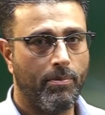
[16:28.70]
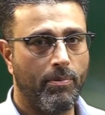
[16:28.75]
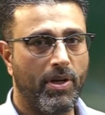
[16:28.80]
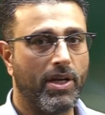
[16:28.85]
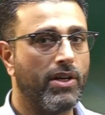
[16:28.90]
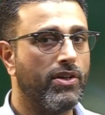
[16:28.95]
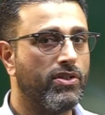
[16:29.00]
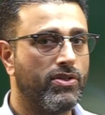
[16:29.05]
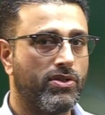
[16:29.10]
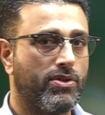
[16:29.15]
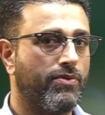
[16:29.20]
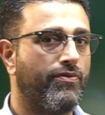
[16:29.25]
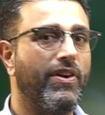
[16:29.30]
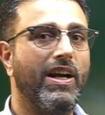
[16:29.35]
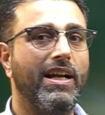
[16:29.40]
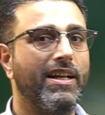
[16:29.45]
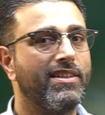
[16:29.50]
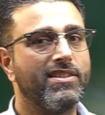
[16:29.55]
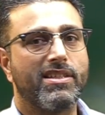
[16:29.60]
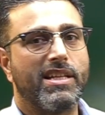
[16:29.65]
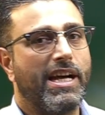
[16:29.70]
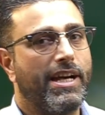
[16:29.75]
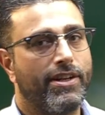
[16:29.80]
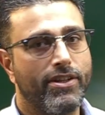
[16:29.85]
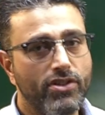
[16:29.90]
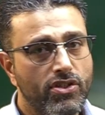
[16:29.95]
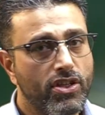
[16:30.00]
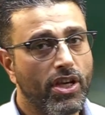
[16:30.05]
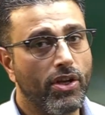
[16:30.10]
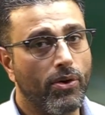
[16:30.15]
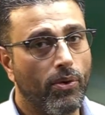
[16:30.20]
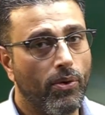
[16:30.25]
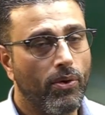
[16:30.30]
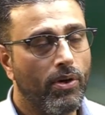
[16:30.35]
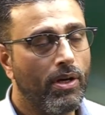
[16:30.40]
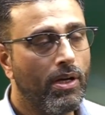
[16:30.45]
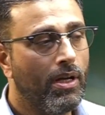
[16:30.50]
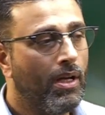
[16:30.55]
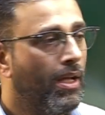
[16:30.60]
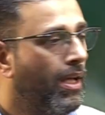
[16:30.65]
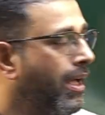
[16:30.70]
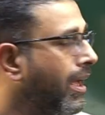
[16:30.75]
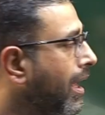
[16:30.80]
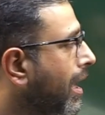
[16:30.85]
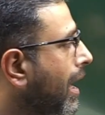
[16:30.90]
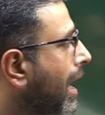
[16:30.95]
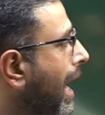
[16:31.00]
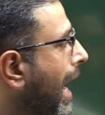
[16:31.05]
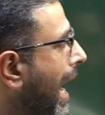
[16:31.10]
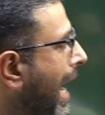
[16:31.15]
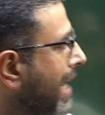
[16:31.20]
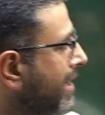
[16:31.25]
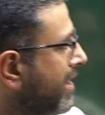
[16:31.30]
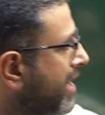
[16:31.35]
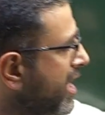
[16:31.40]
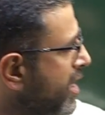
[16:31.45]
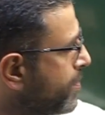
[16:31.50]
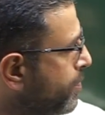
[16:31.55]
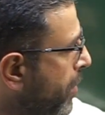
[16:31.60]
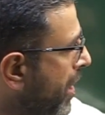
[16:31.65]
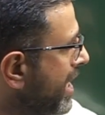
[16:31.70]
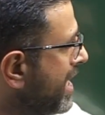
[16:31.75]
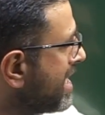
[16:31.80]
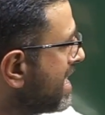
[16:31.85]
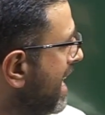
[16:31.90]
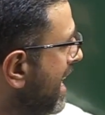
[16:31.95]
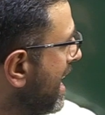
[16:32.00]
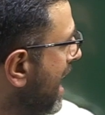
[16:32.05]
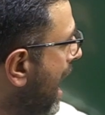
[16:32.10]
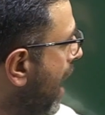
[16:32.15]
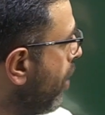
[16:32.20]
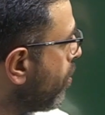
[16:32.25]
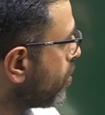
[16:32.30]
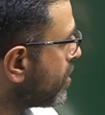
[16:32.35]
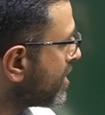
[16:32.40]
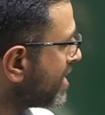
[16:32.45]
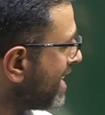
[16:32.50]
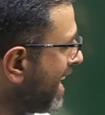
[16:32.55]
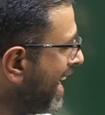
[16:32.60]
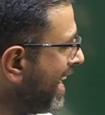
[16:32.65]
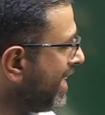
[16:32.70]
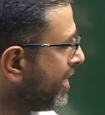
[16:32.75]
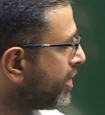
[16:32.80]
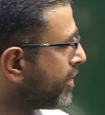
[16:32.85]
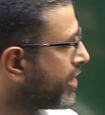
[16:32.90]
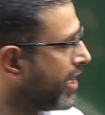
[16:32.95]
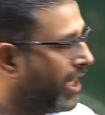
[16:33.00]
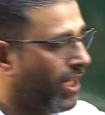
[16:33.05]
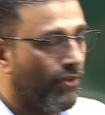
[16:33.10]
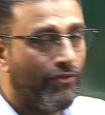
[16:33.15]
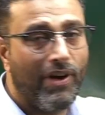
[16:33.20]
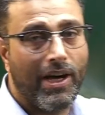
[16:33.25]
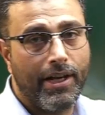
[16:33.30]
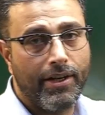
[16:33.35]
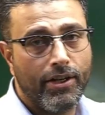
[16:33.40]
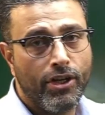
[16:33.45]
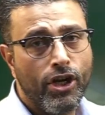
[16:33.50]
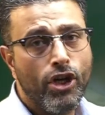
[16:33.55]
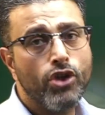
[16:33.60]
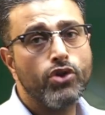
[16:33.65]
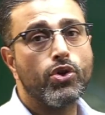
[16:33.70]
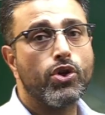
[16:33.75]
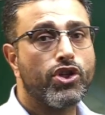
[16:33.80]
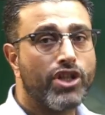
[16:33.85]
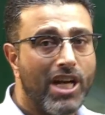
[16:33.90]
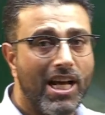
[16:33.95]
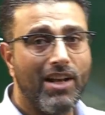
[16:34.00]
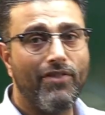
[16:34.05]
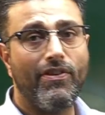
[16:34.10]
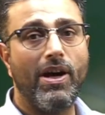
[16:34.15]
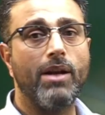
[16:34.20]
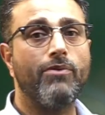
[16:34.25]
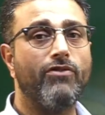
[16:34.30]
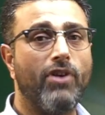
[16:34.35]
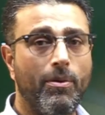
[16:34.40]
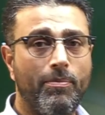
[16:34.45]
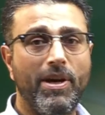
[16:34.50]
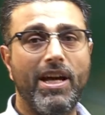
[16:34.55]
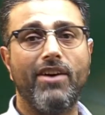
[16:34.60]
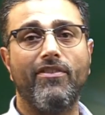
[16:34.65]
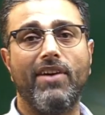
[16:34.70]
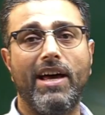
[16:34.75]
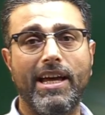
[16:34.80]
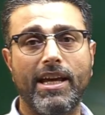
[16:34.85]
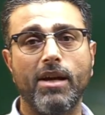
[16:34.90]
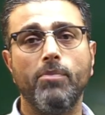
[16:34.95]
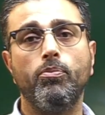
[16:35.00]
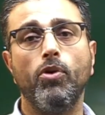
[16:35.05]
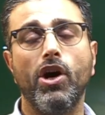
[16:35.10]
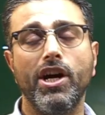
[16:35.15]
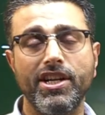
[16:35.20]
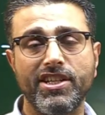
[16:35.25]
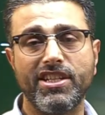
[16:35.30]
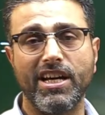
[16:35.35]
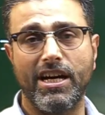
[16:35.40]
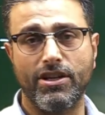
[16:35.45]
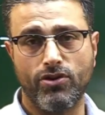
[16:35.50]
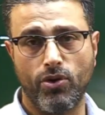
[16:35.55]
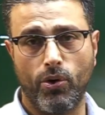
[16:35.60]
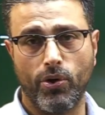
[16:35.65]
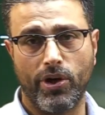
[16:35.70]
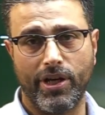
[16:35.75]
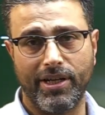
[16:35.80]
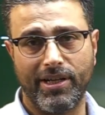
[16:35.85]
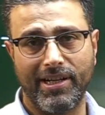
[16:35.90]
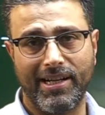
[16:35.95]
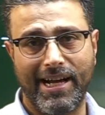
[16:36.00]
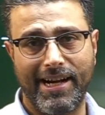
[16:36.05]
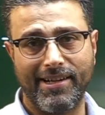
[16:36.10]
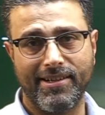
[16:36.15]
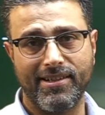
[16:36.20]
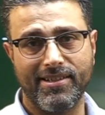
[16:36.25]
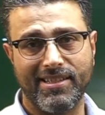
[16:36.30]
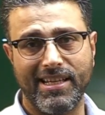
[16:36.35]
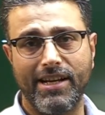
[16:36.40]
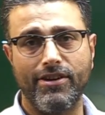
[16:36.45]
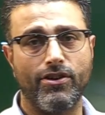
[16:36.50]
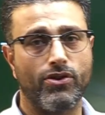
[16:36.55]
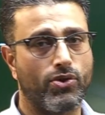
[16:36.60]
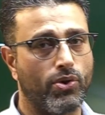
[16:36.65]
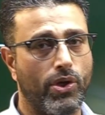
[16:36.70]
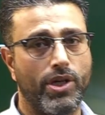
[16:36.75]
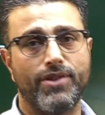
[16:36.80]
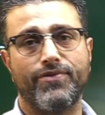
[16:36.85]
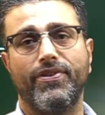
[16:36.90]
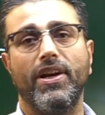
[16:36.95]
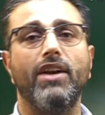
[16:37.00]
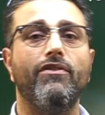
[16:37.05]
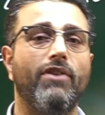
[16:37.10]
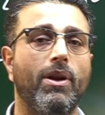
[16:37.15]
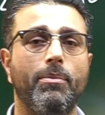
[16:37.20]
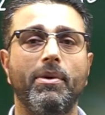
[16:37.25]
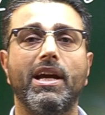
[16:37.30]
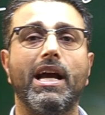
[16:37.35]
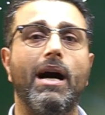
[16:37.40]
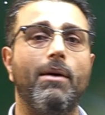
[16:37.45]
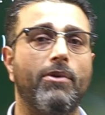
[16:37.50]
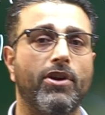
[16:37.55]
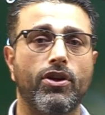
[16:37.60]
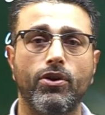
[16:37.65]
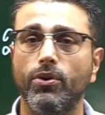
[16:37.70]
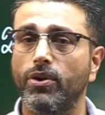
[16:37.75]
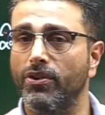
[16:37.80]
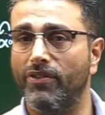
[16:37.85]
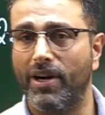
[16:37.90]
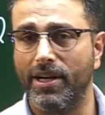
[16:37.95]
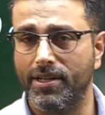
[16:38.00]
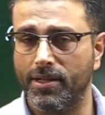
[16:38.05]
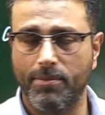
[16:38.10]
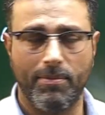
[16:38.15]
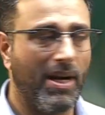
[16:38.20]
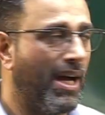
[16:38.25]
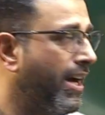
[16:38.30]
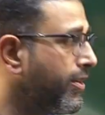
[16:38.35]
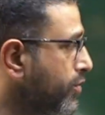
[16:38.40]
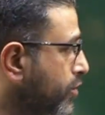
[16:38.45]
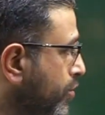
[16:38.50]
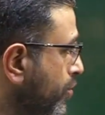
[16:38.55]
because field inside is 0. And this point is lying outside shell 1. So shell 1 will behave like a point charge located at its center. So its field will be gamma q divided by r